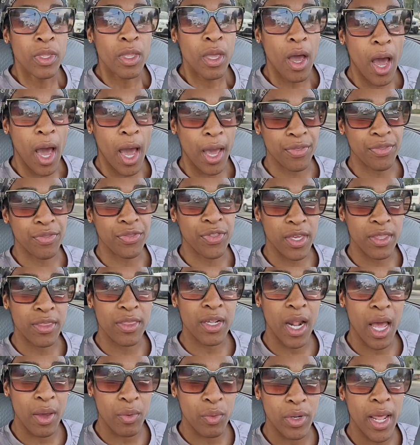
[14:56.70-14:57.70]
I think that
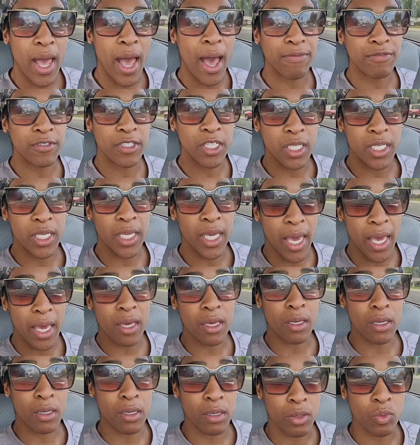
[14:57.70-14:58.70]
I would have to get
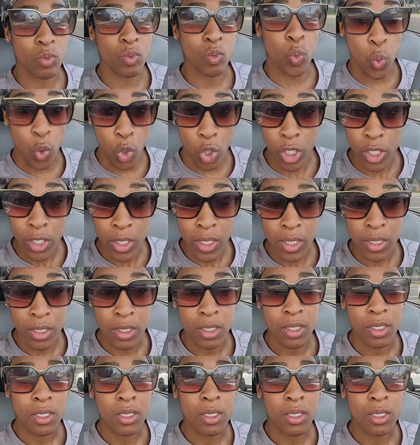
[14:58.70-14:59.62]
worse